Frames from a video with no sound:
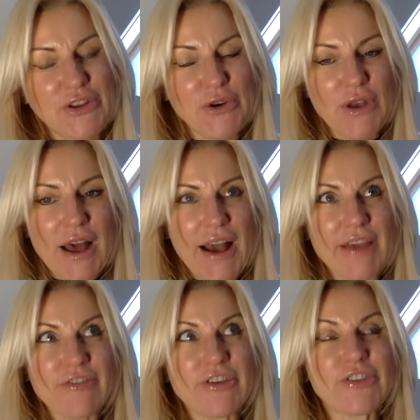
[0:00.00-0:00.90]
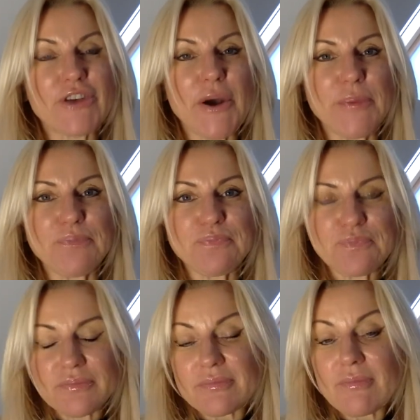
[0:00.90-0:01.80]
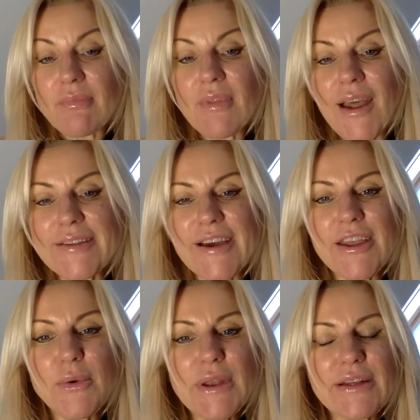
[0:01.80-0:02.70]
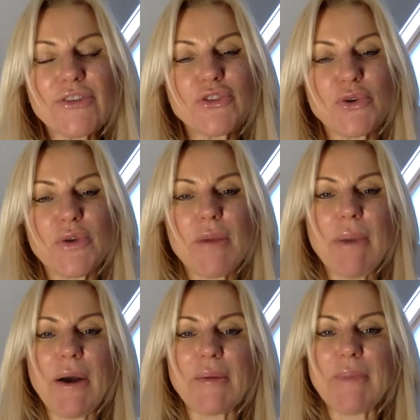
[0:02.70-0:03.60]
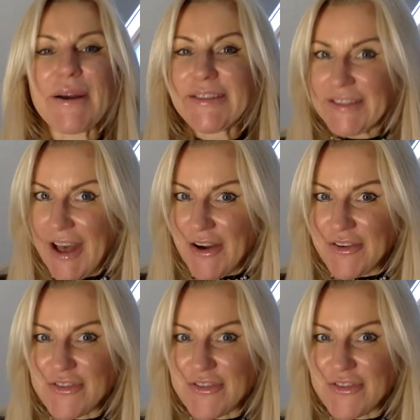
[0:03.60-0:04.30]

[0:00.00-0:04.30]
your life. So I'll tell you a little story about myself.